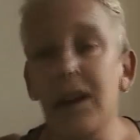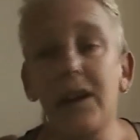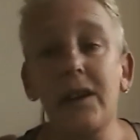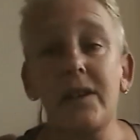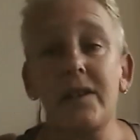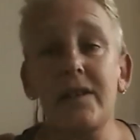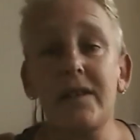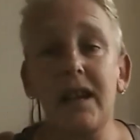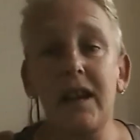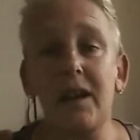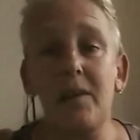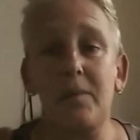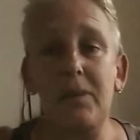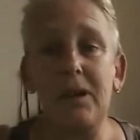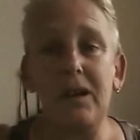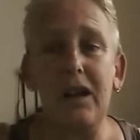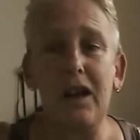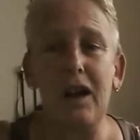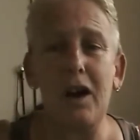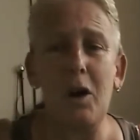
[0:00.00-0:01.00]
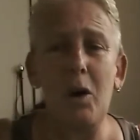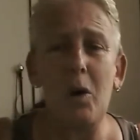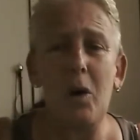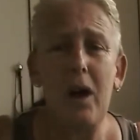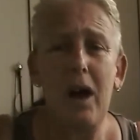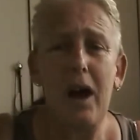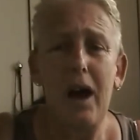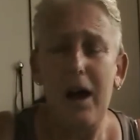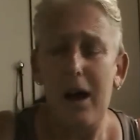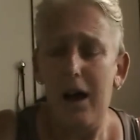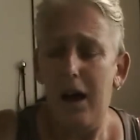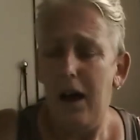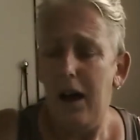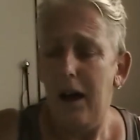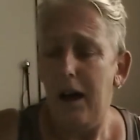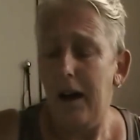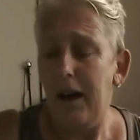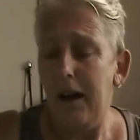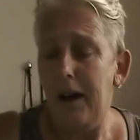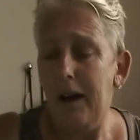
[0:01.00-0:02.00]
you can say it below.
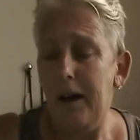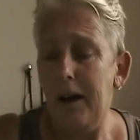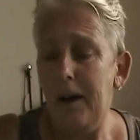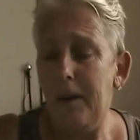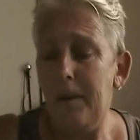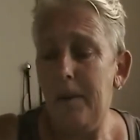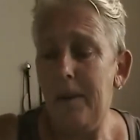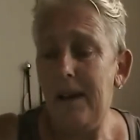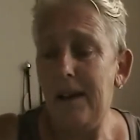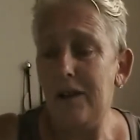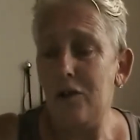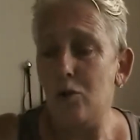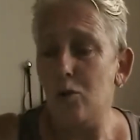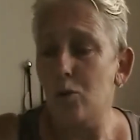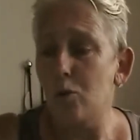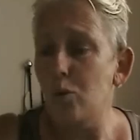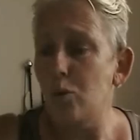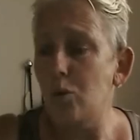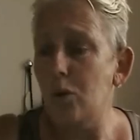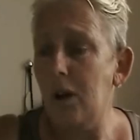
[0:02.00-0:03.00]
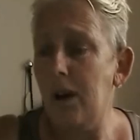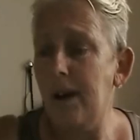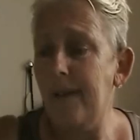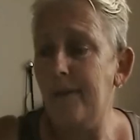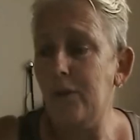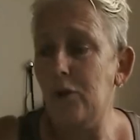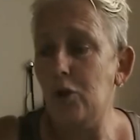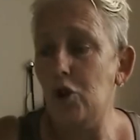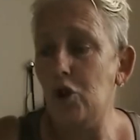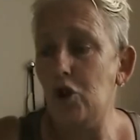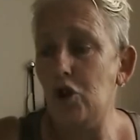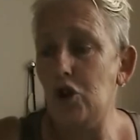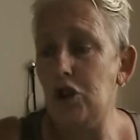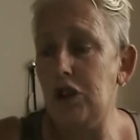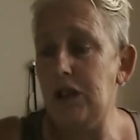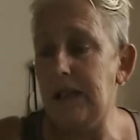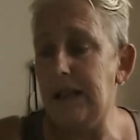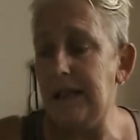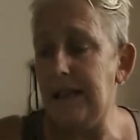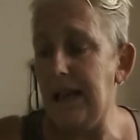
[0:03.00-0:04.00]
That's all I've got
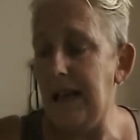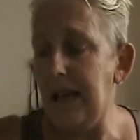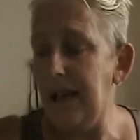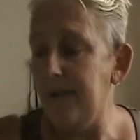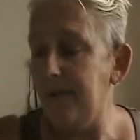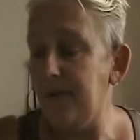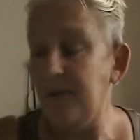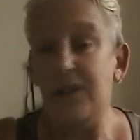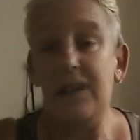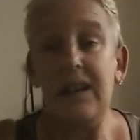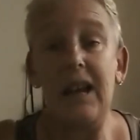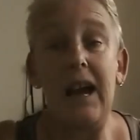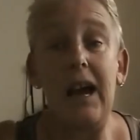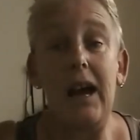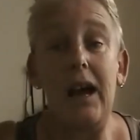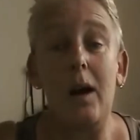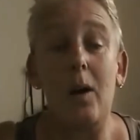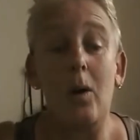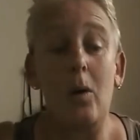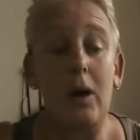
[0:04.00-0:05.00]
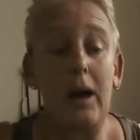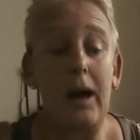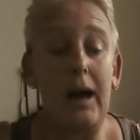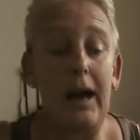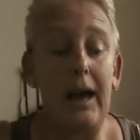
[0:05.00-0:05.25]
to say for now,